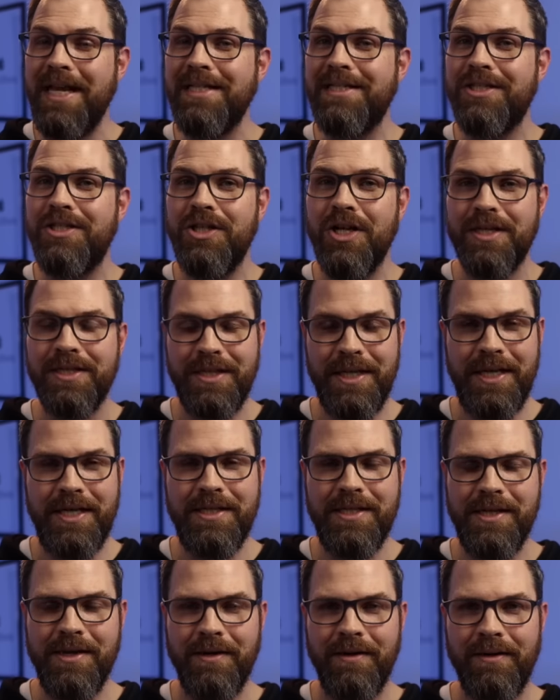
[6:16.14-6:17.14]
it's just
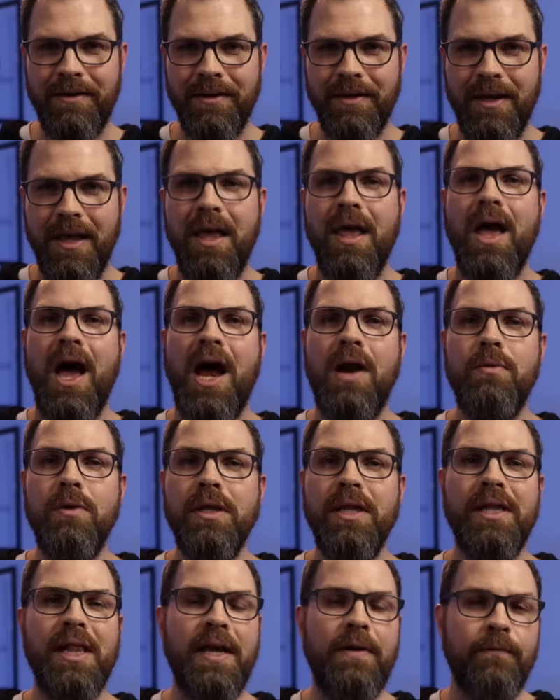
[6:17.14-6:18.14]
easier. I
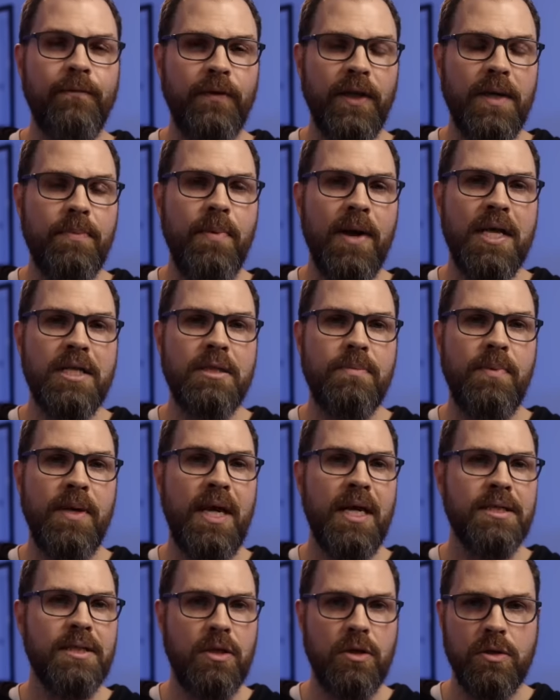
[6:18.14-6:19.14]
really like flick buttons
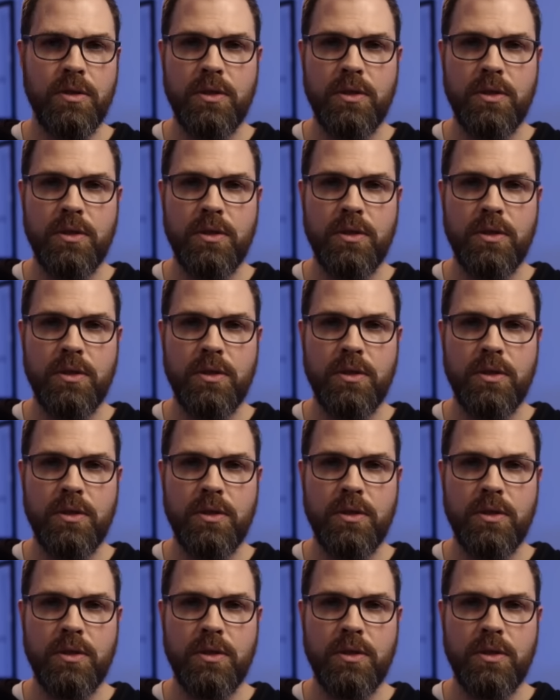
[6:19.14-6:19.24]
because they're